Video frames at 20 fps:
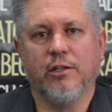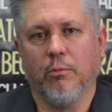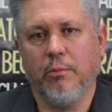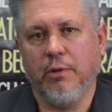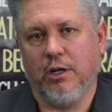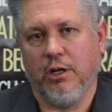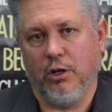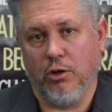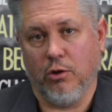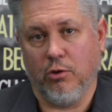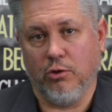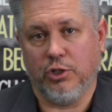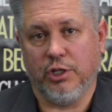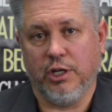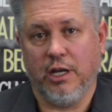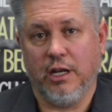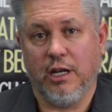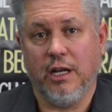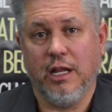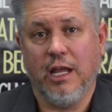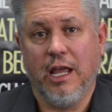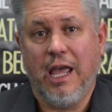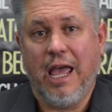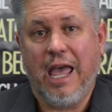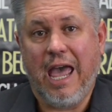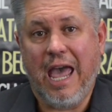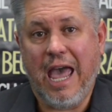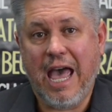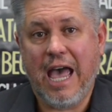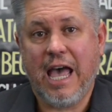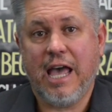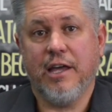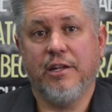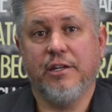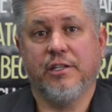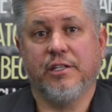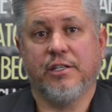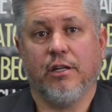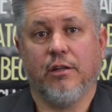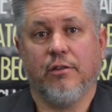be negotiated
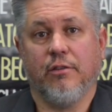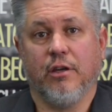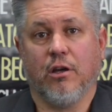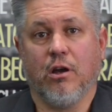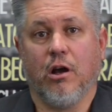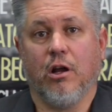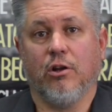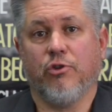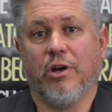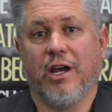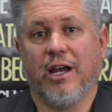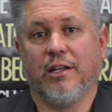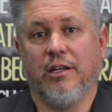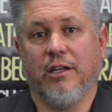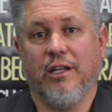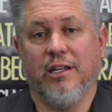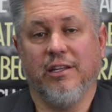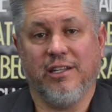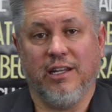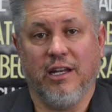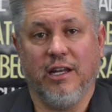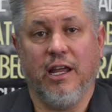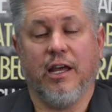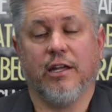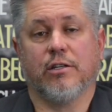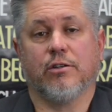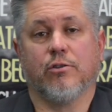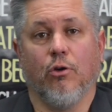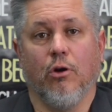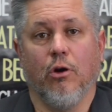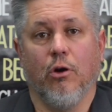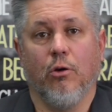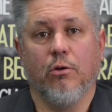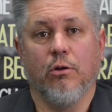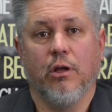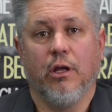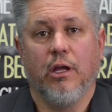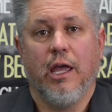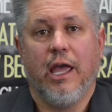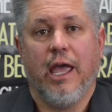as the contract is in escrow
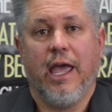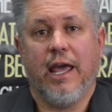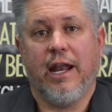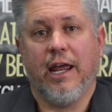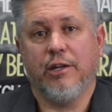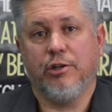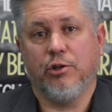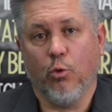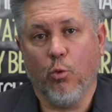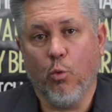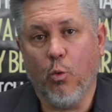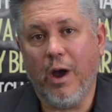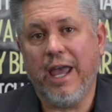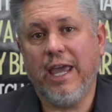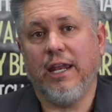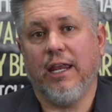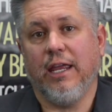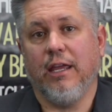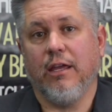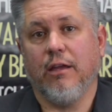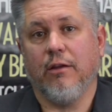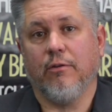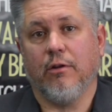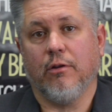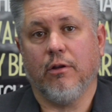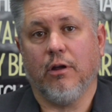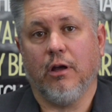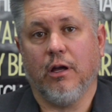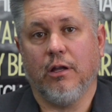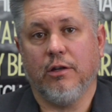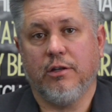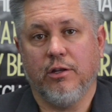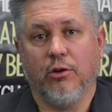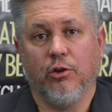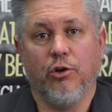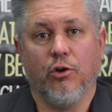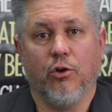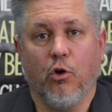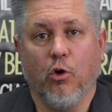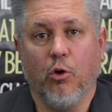and as you're waiting till
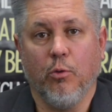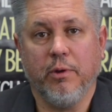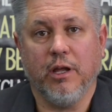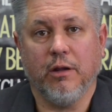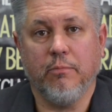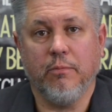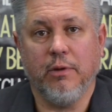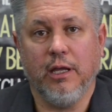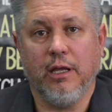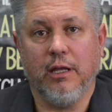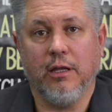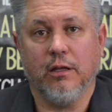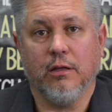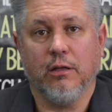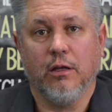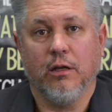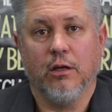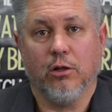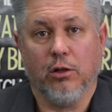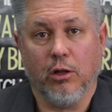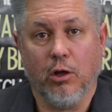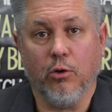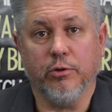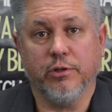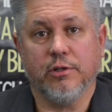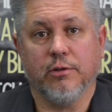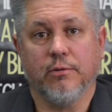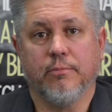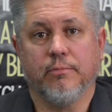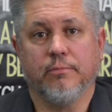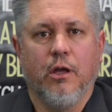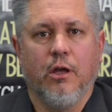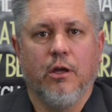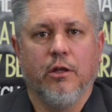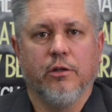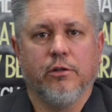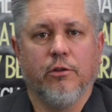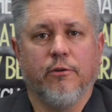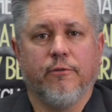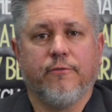your home can be closed.
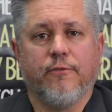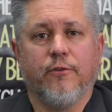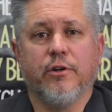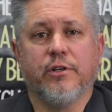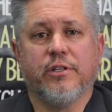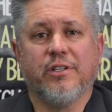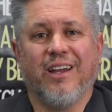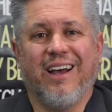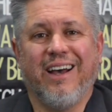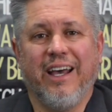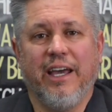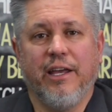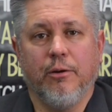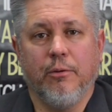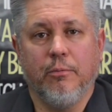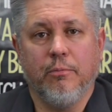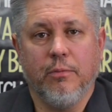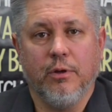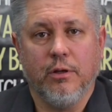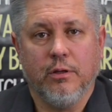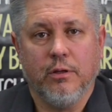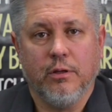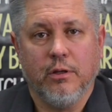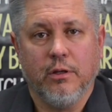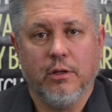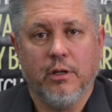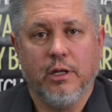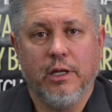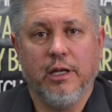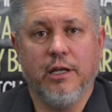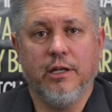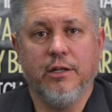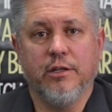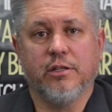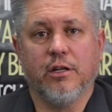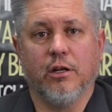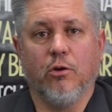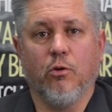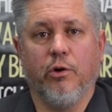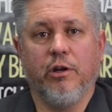So the first item
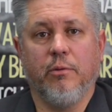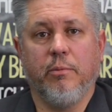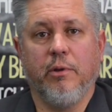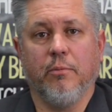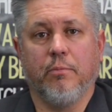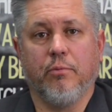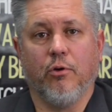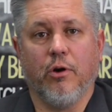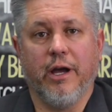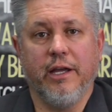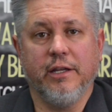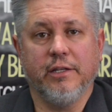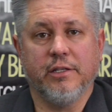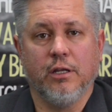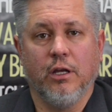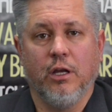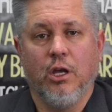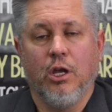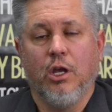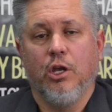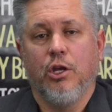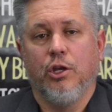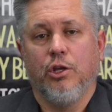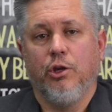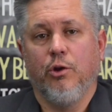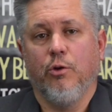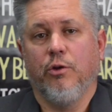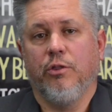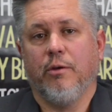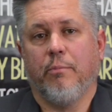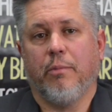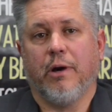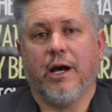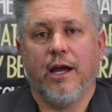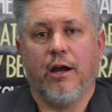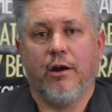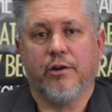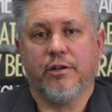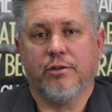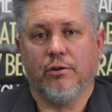is going to be the price. You and the
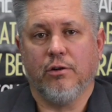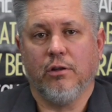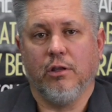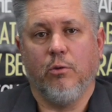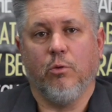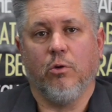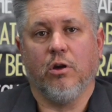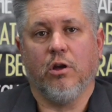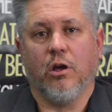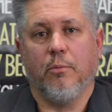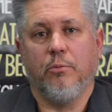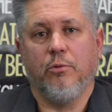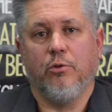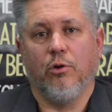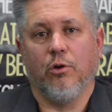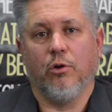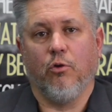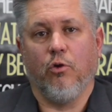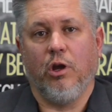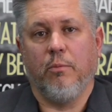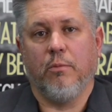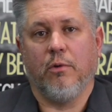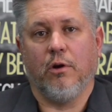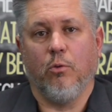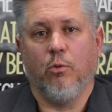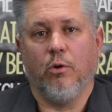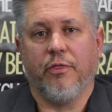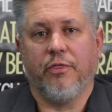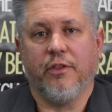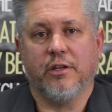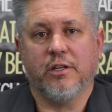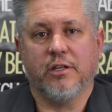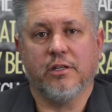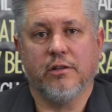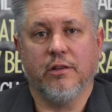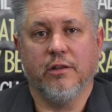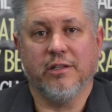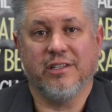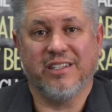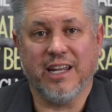buyer certainly will come to an agreement on what the
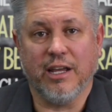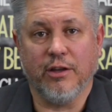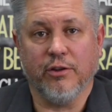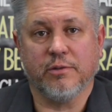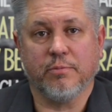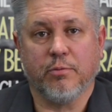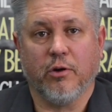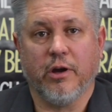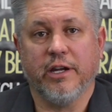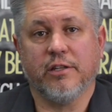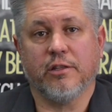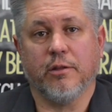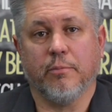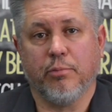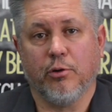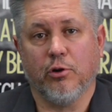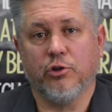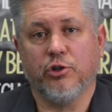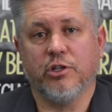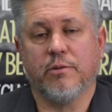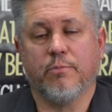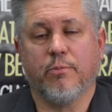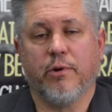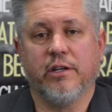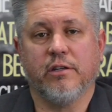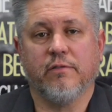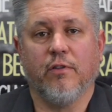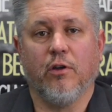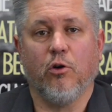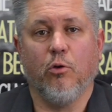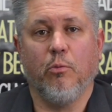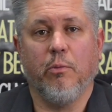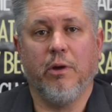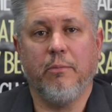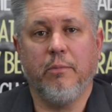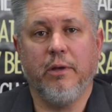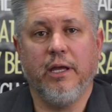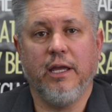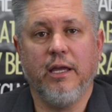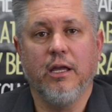sales price, the purchase price of the home may
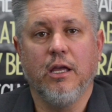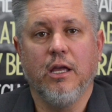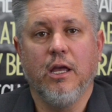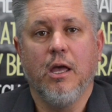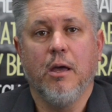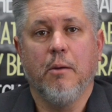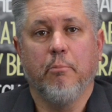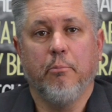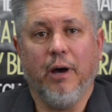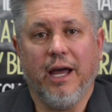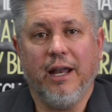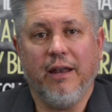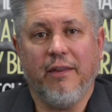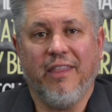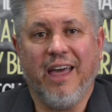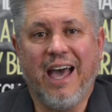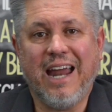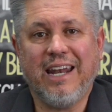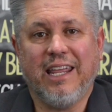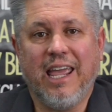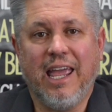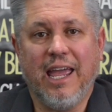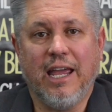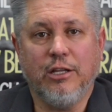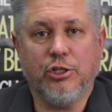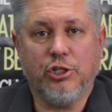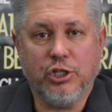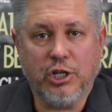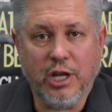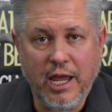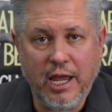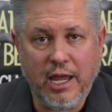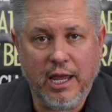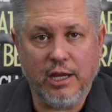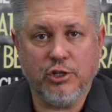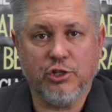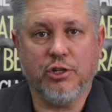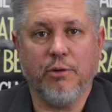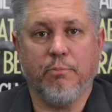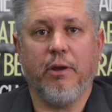be, but that can
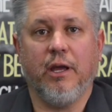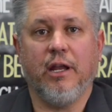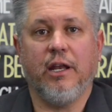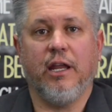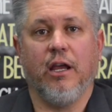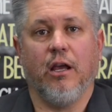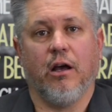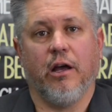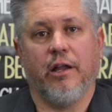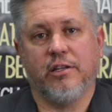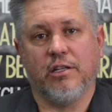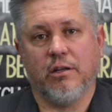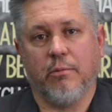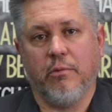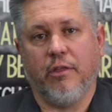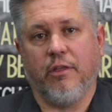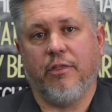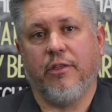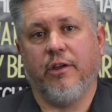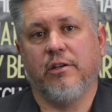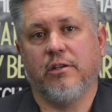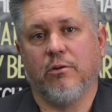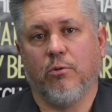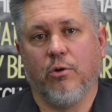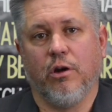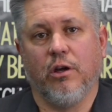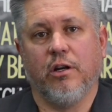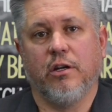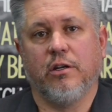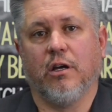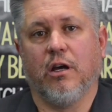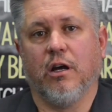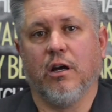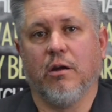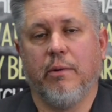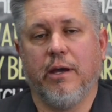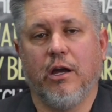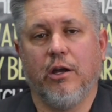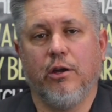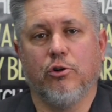change depending on some of the things that we're going to talk
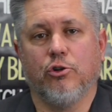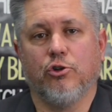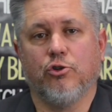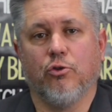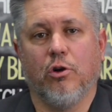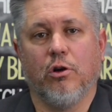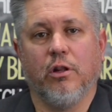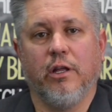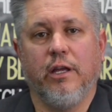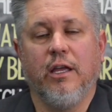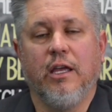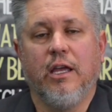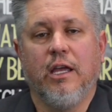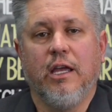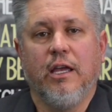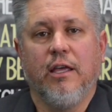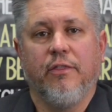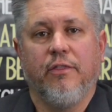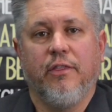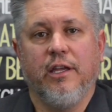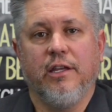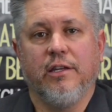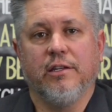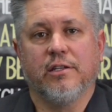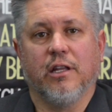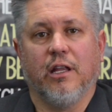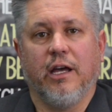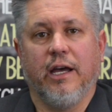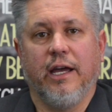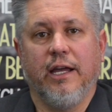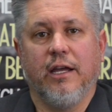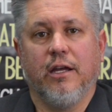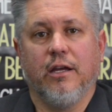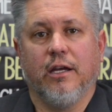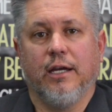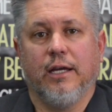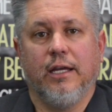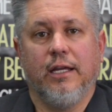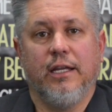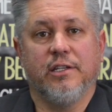about here shortly. Things like
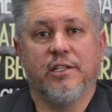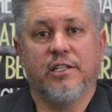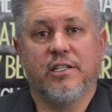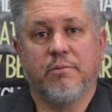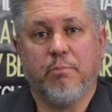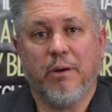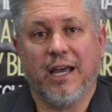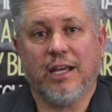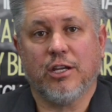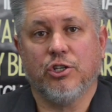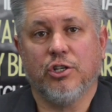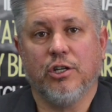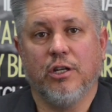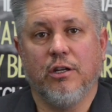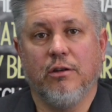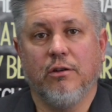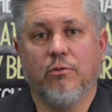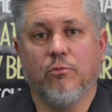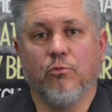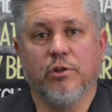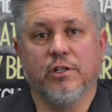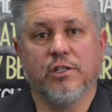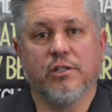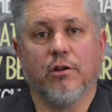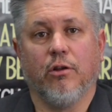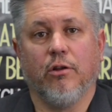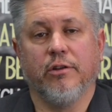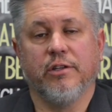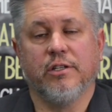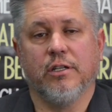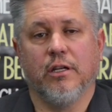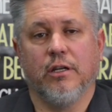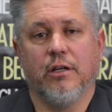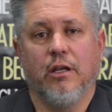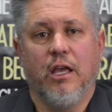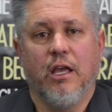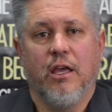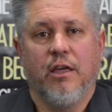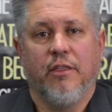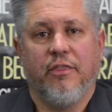inspection results,
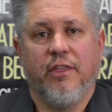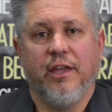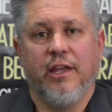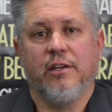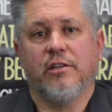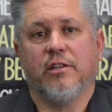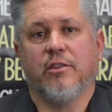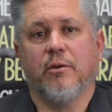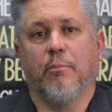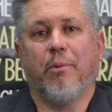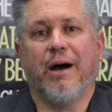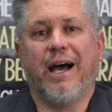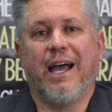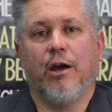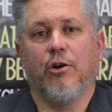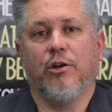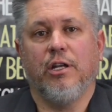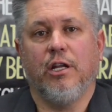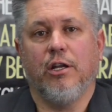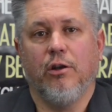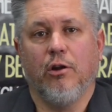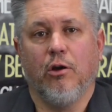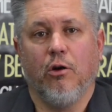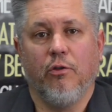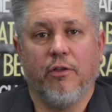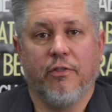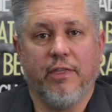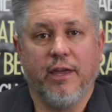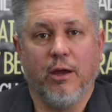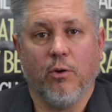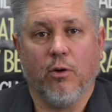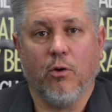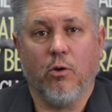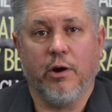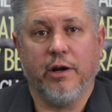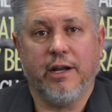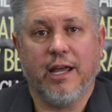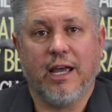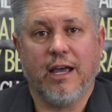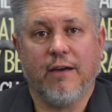things that the buyer didn't know that they were
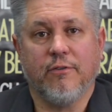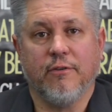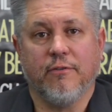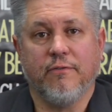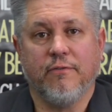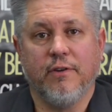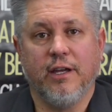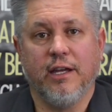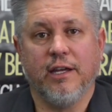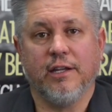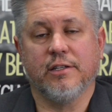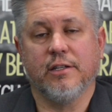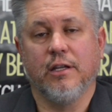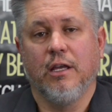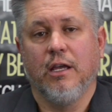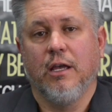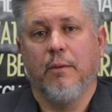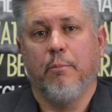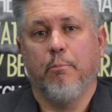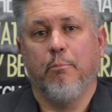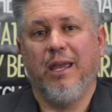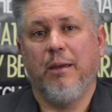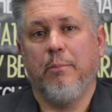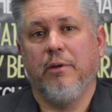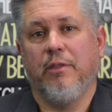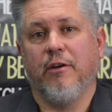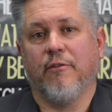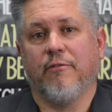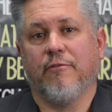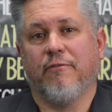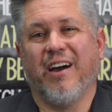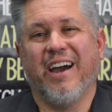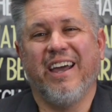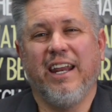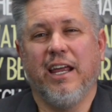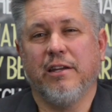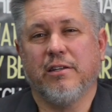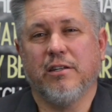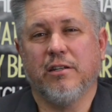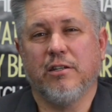going to have to fix. Maybe their
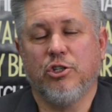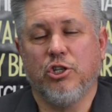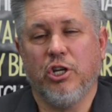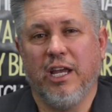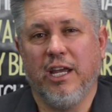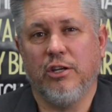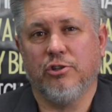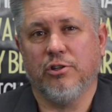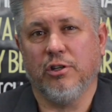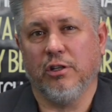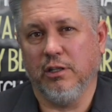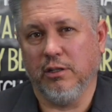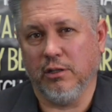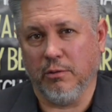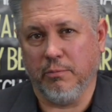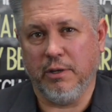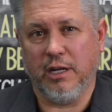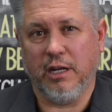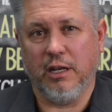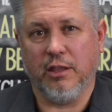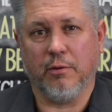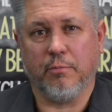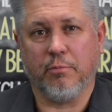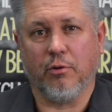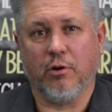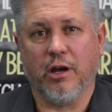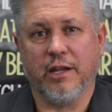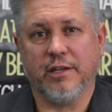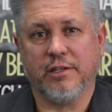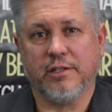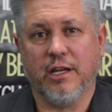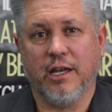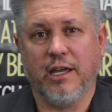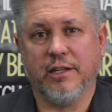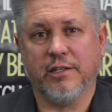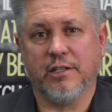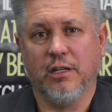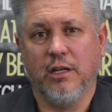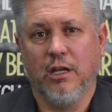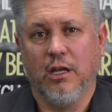finances changed a little bit in the
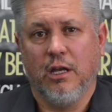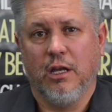process.